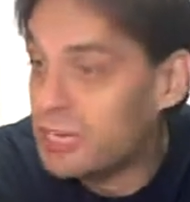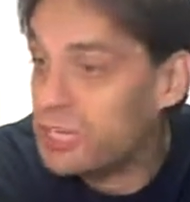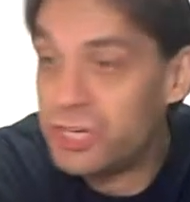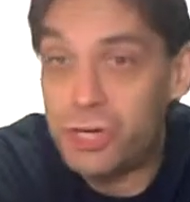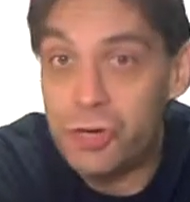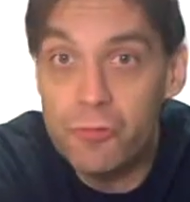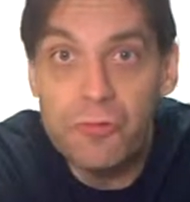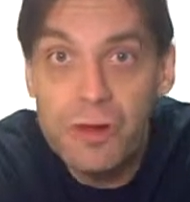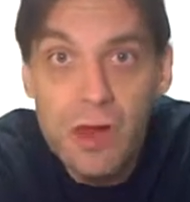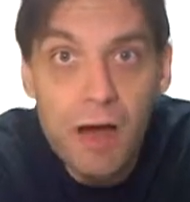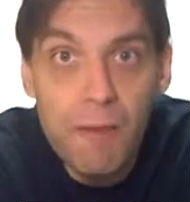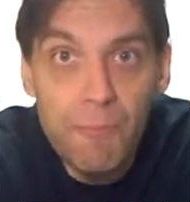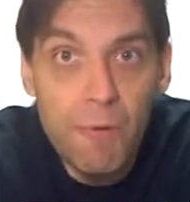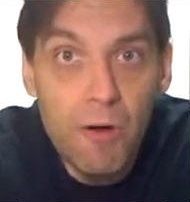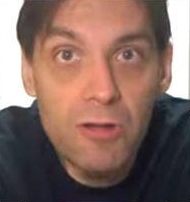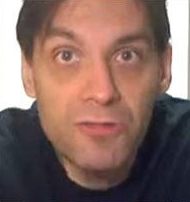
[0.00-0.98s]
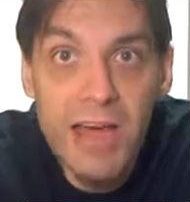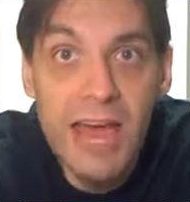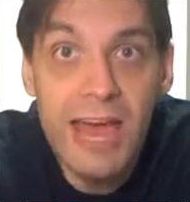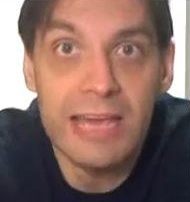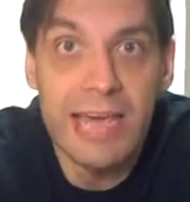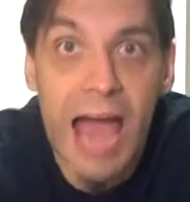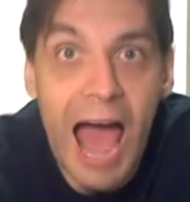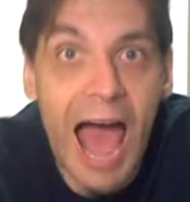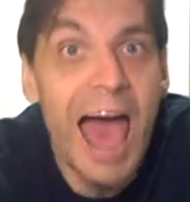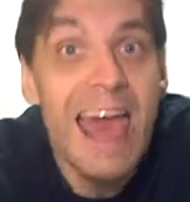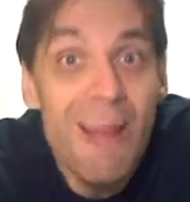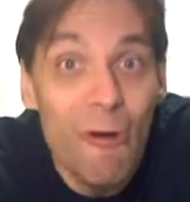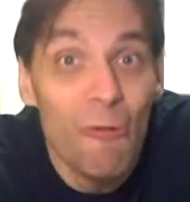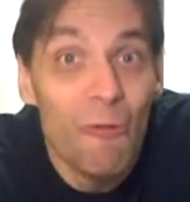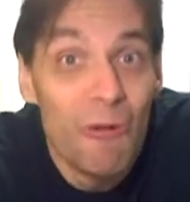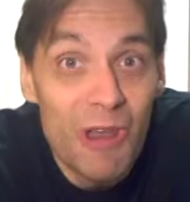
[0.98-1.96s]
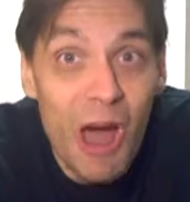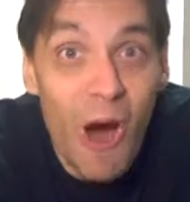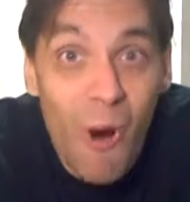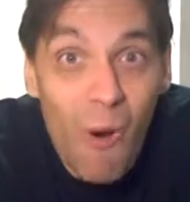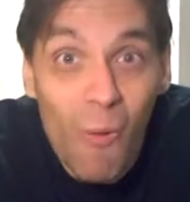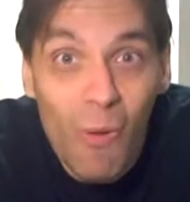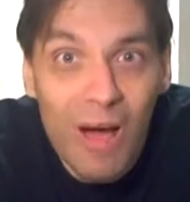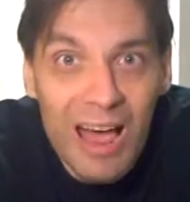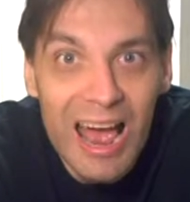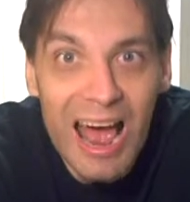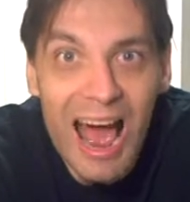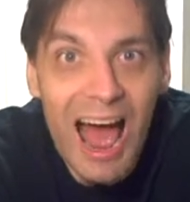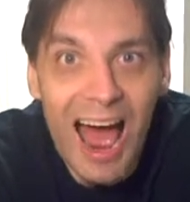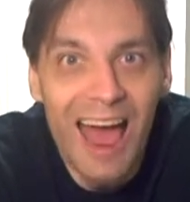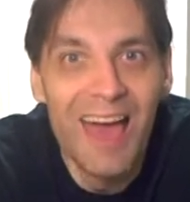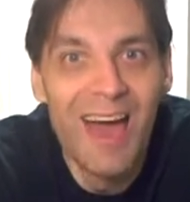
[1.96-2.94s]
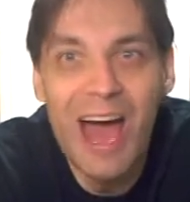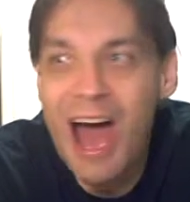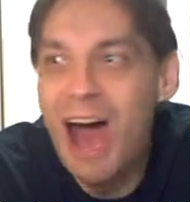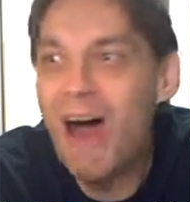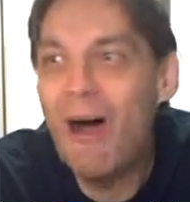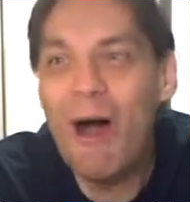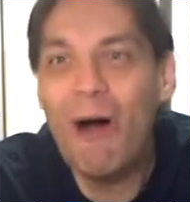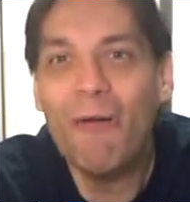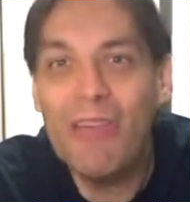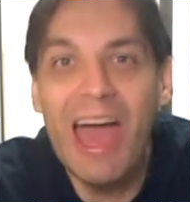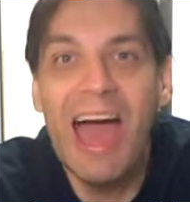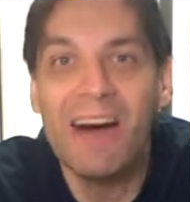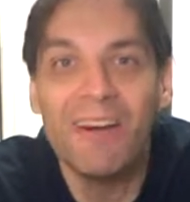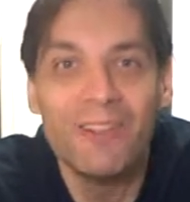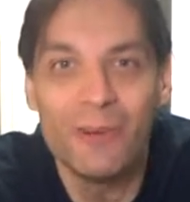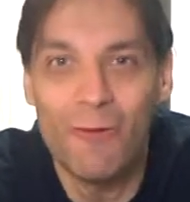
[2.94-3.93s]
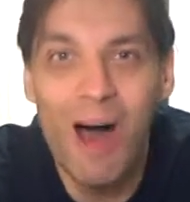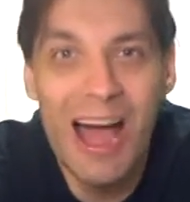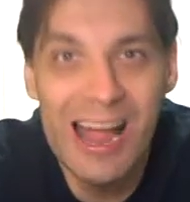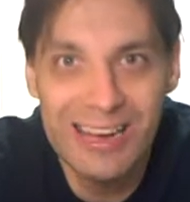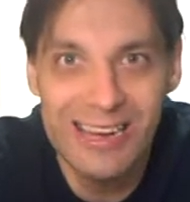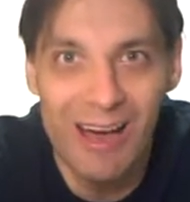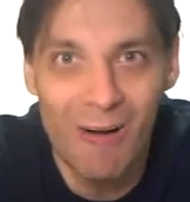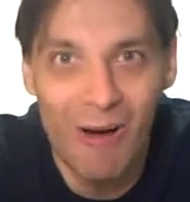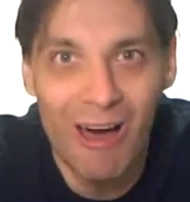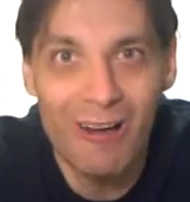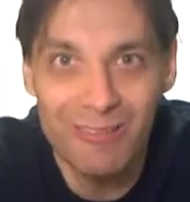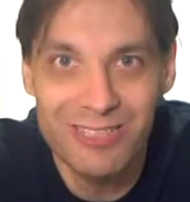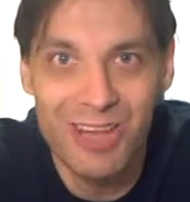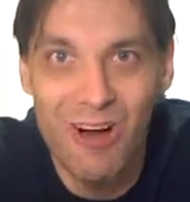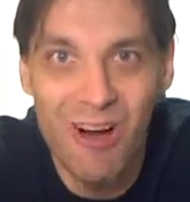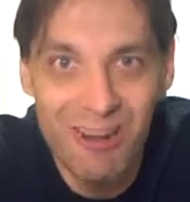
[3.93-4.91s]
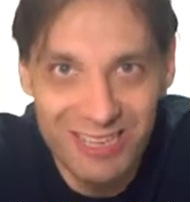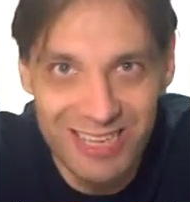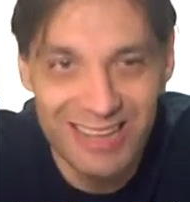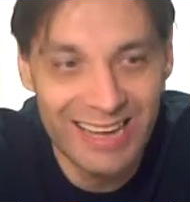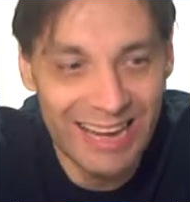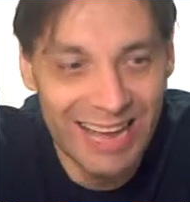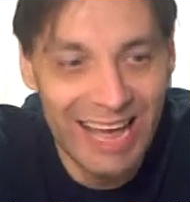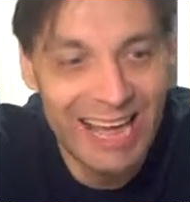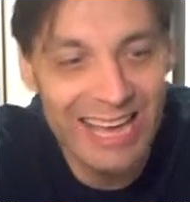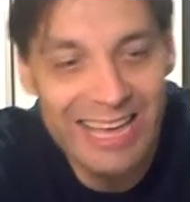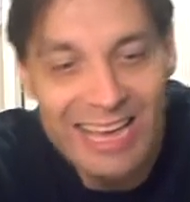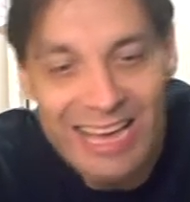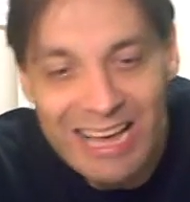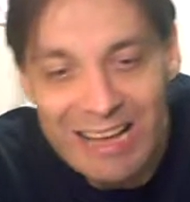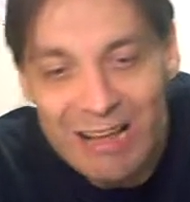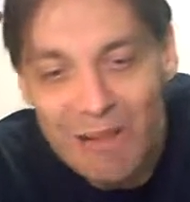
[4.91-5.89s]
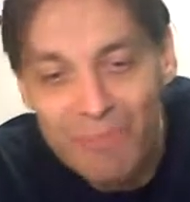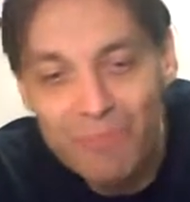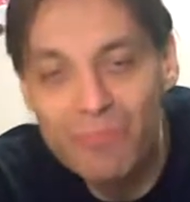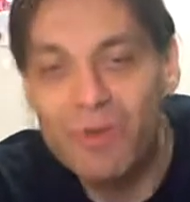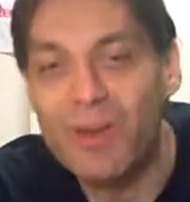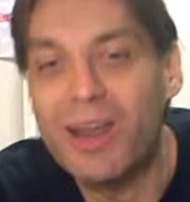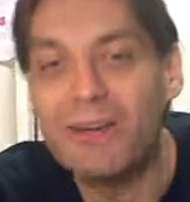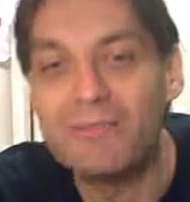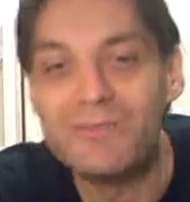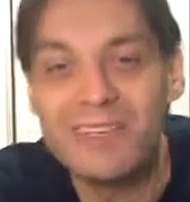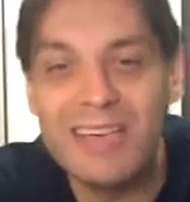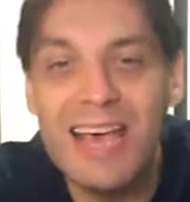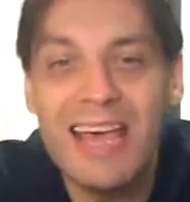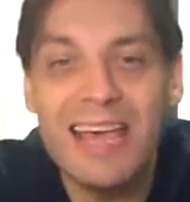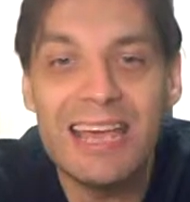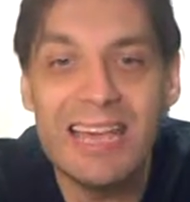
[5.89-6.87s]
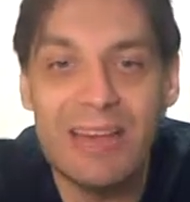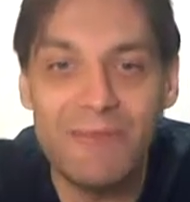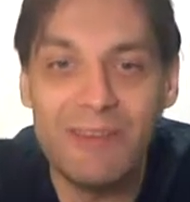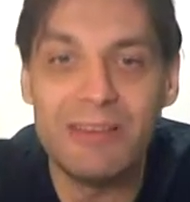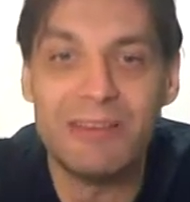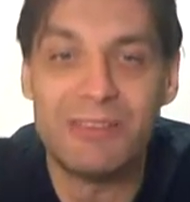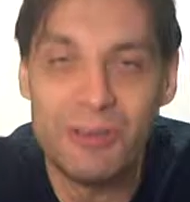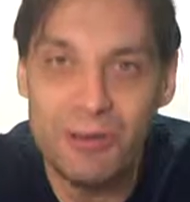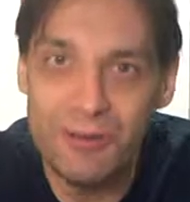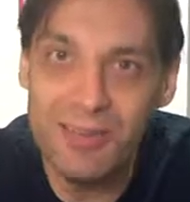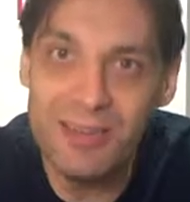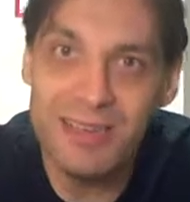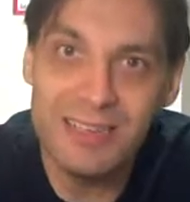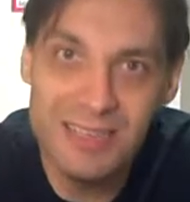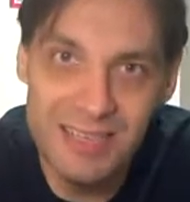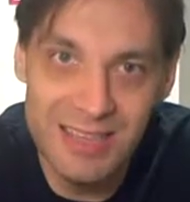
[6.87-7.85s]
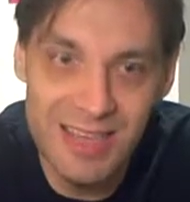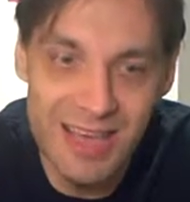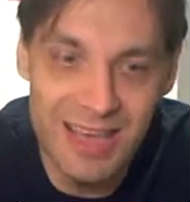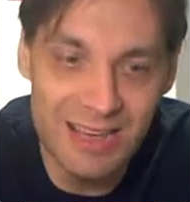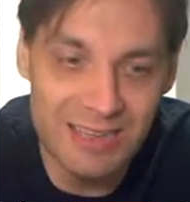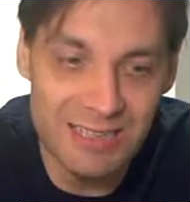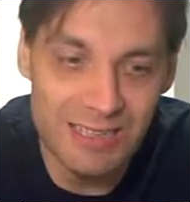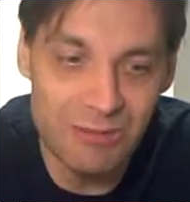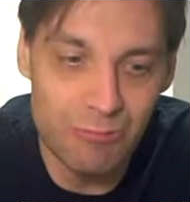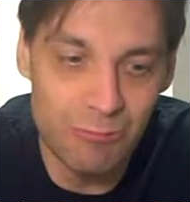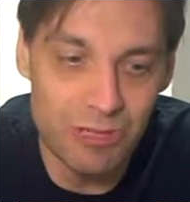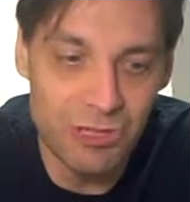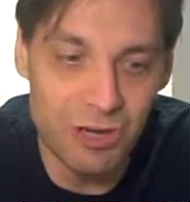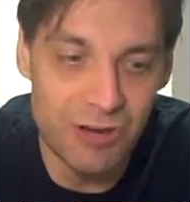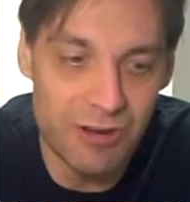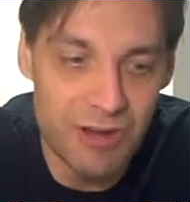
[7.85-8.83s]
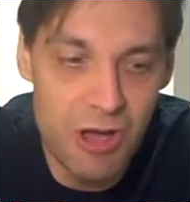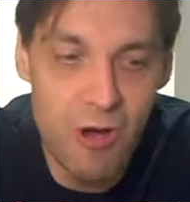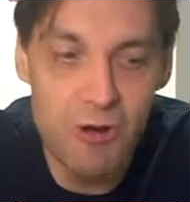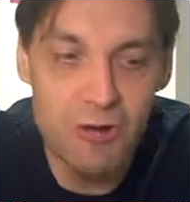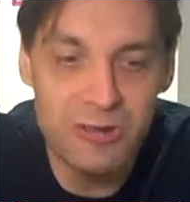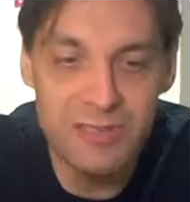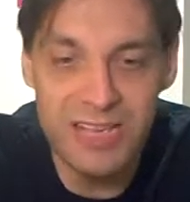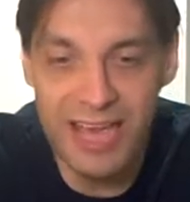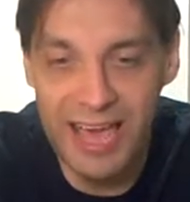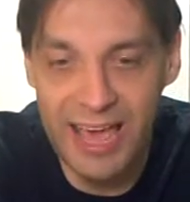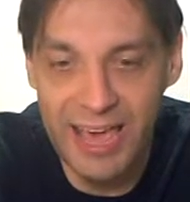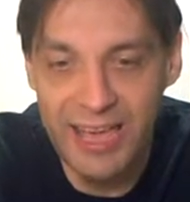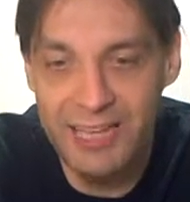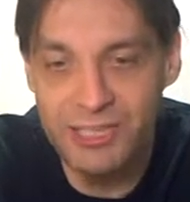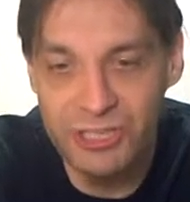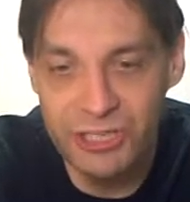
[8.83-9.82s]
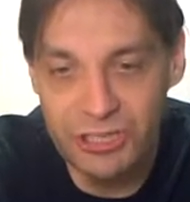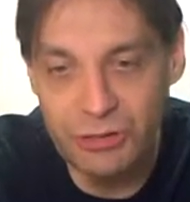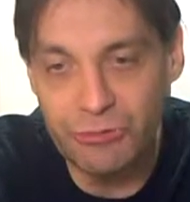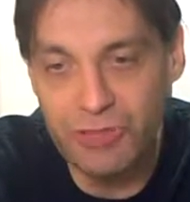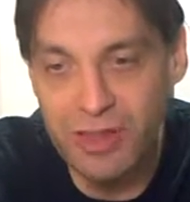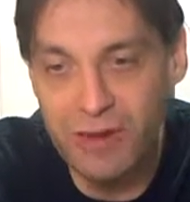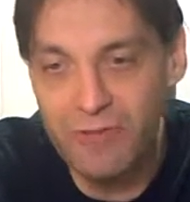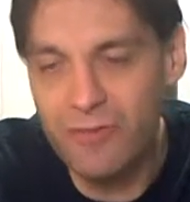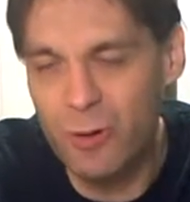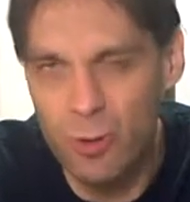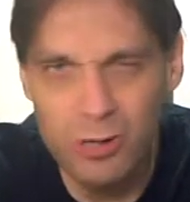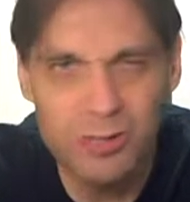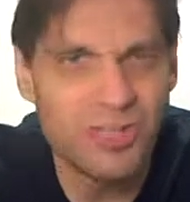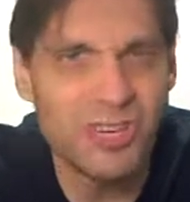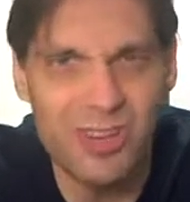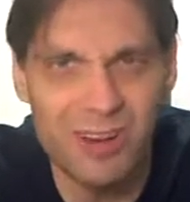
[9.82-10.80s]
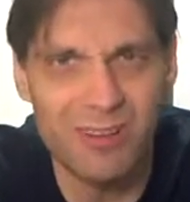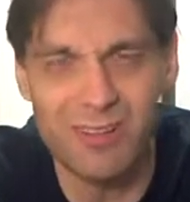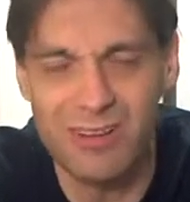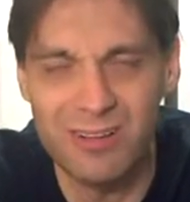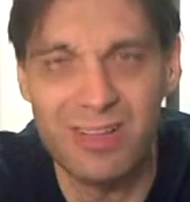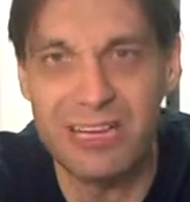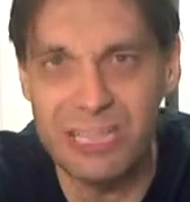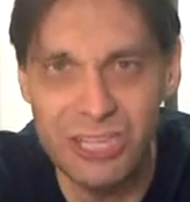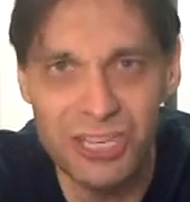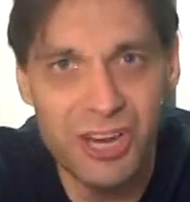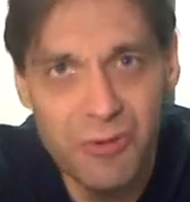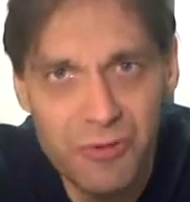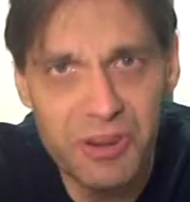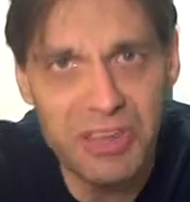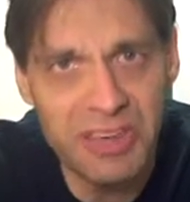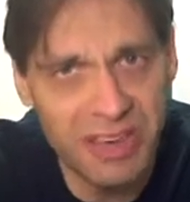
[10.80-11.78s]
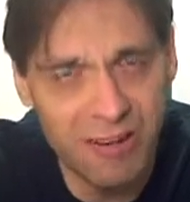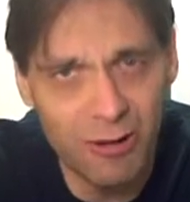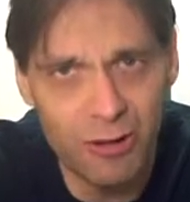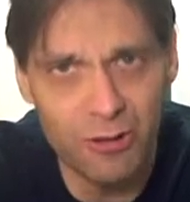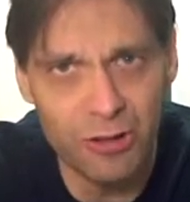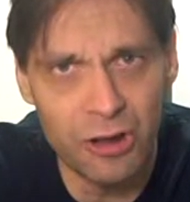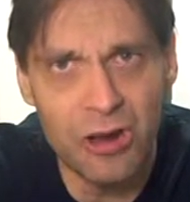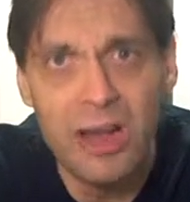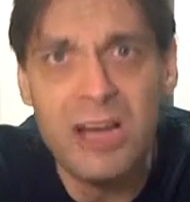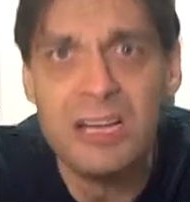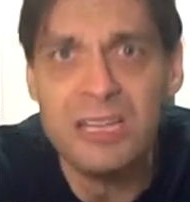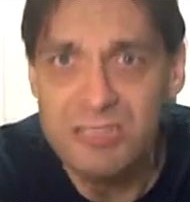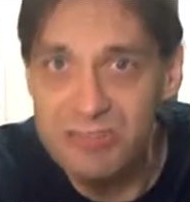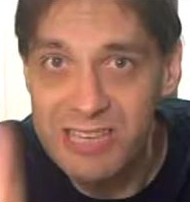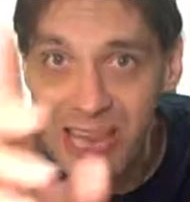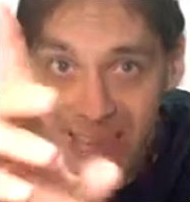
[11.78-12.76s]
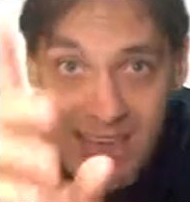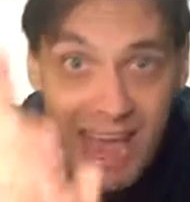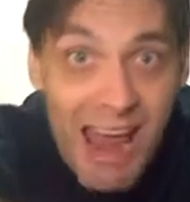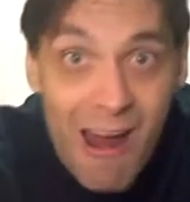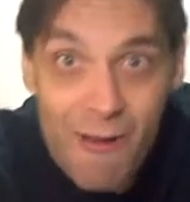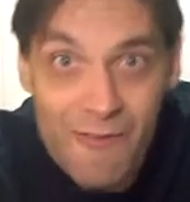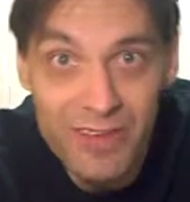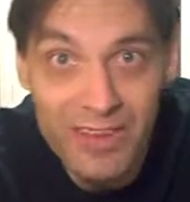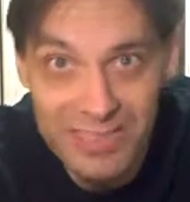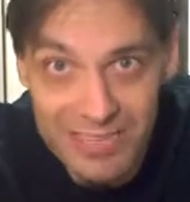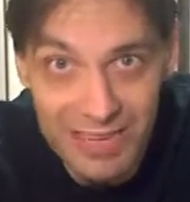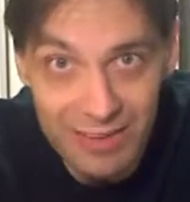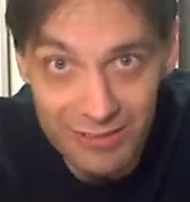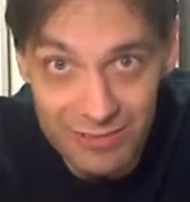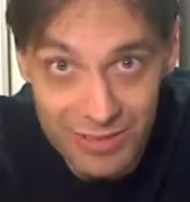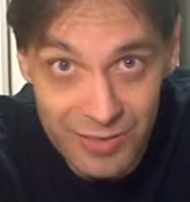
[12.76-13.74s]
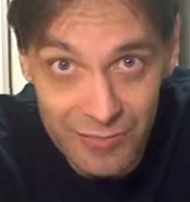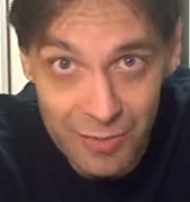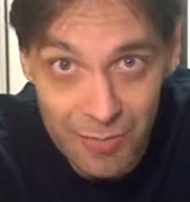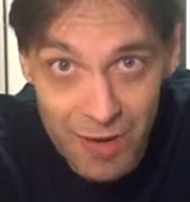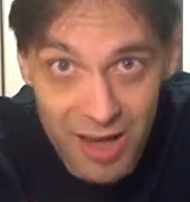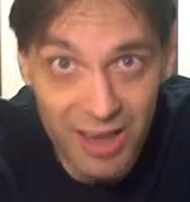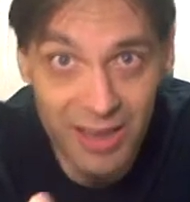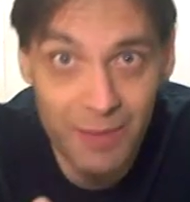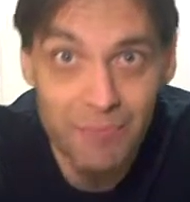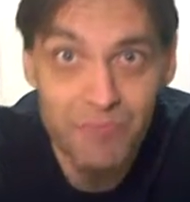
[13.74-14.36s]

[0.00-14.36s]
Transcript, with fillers: shooting up all day. I don't know. How the hell do I know? I don't talk to the guy. But I'm saying if you do these things which are known to age you, then of course you're going to look like shit when you get older. So take care of yourselves, everybody.